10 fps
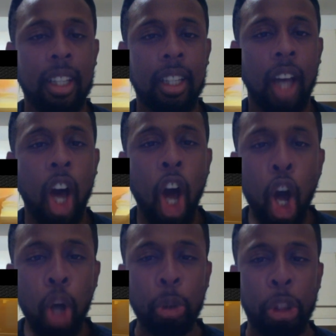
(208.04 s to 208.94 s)

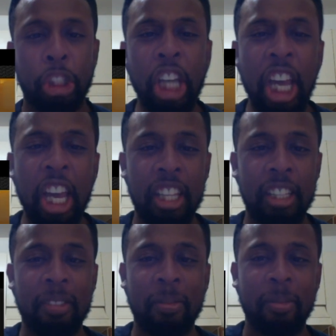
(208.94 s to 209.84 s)
Oh shit!
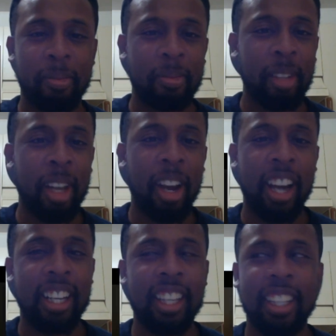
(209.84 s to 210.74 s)

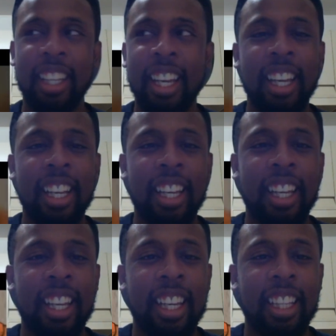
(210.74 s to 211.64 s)
Alright,
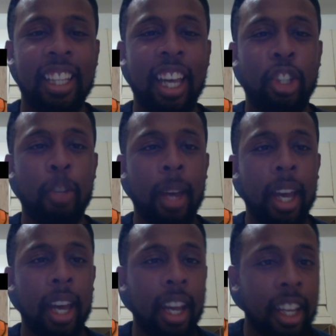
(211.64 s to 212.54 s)
that ain't too
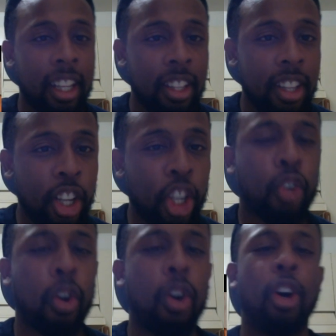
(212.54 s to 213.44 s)
bad. Ninja
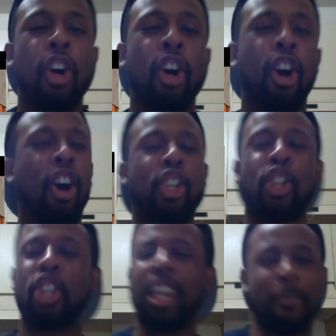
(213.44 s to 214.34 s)
Scroll, oh
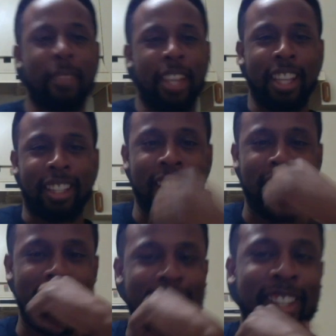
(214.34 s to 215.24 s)
shit! Let's get
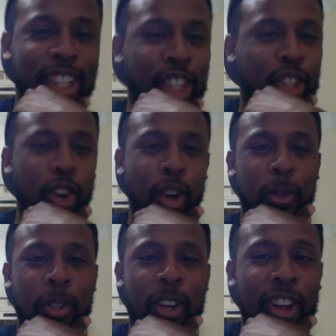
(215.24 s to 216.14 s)
it. Ninja Scroll,
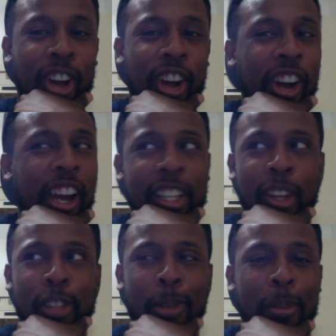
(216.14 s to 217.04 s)
oh, I know
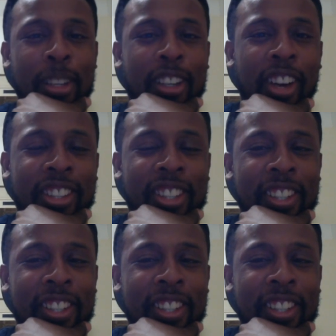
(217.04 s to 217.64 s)
it's about to be crazy.